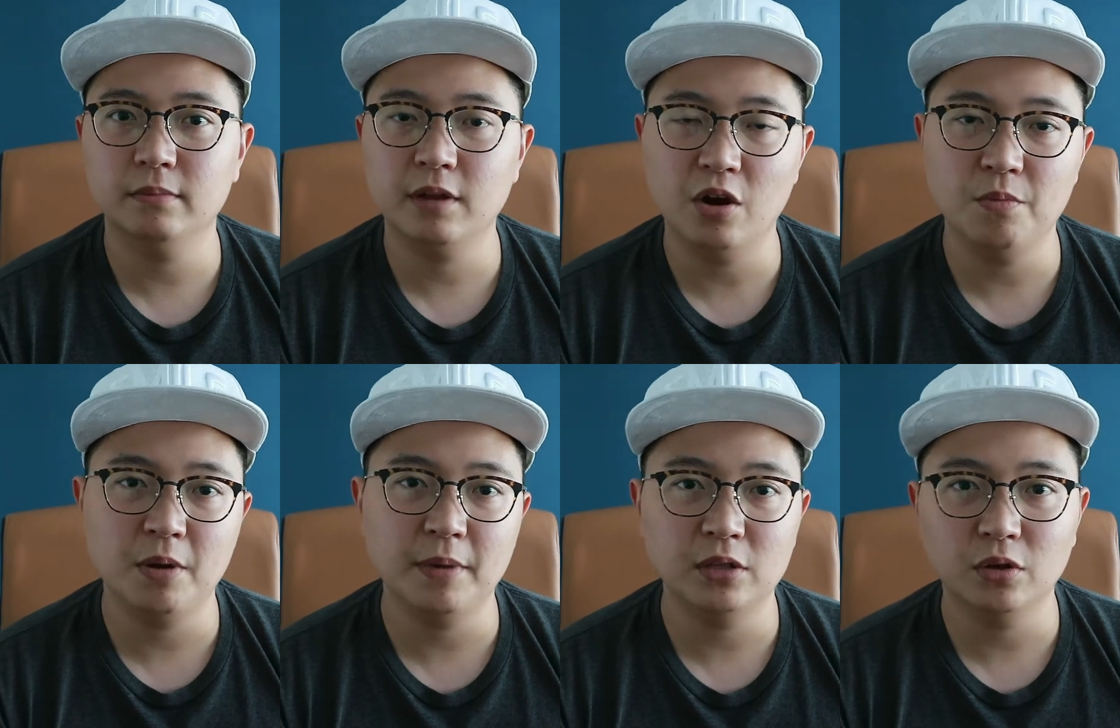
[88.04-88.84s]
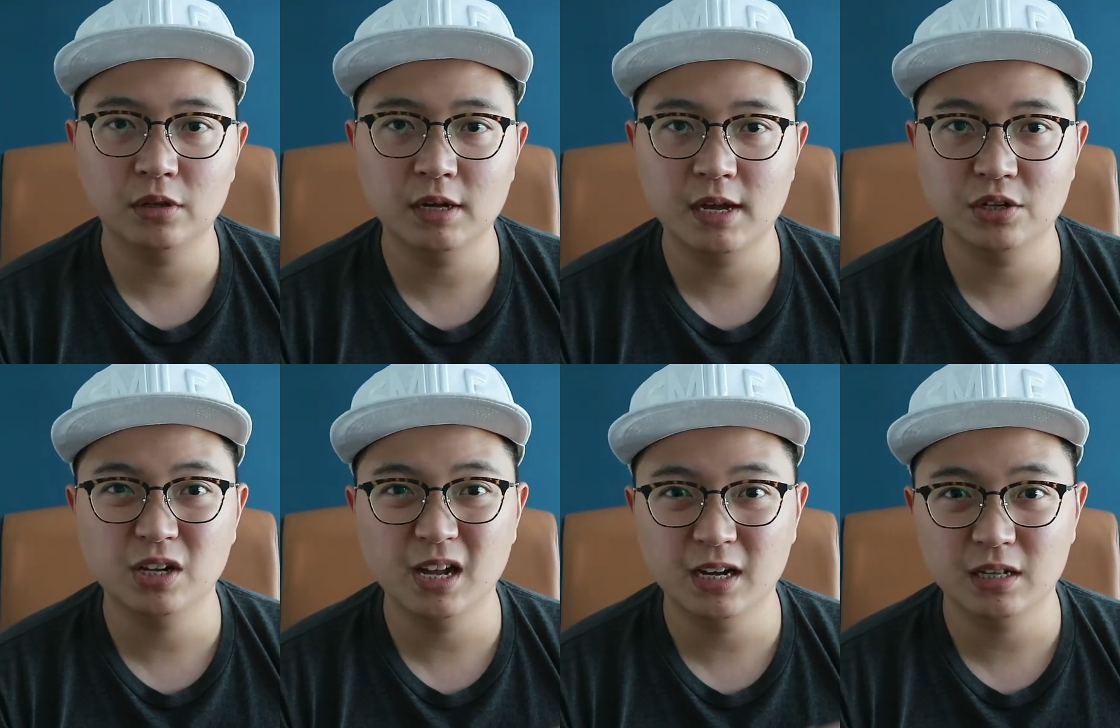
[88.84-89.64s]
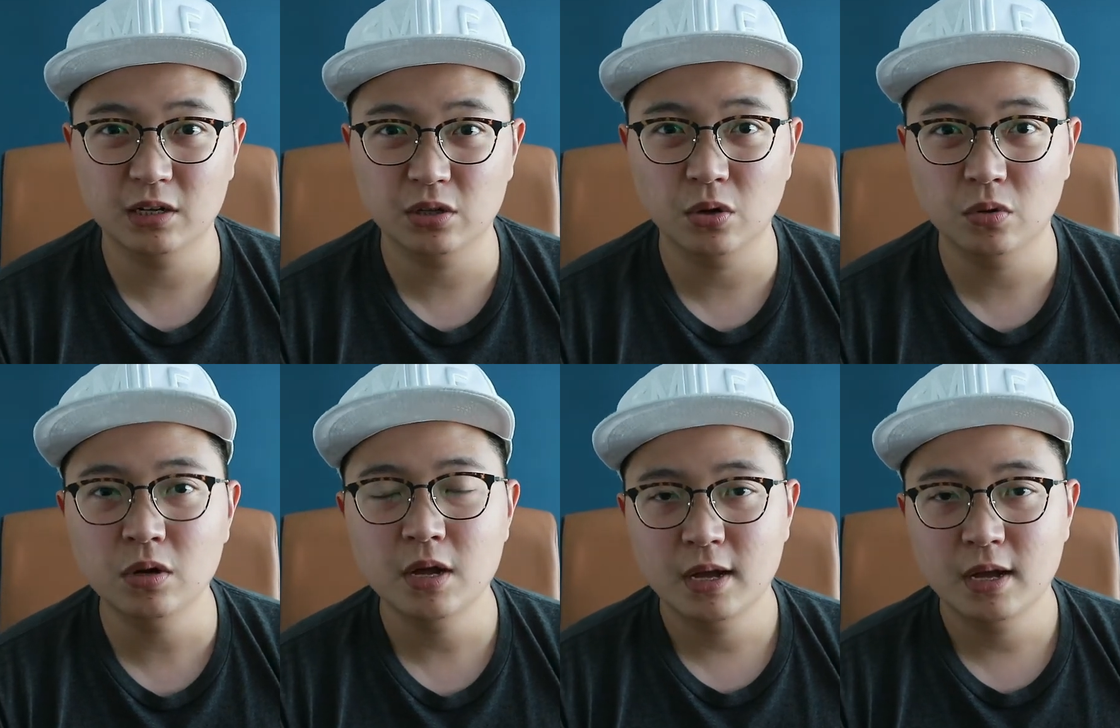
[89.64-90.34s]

Carabelle, my daughter, actually hurt her toe.